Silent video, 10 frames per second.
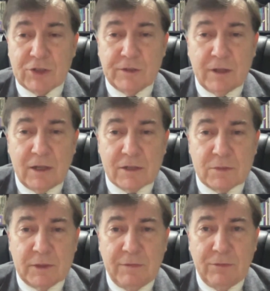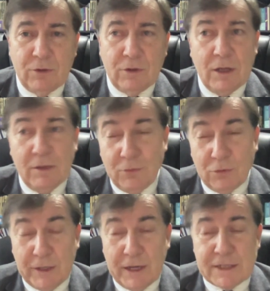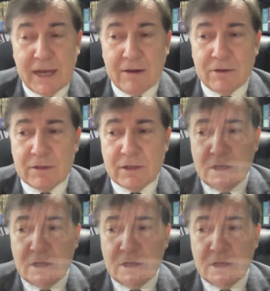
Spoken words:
in the last 48 hours.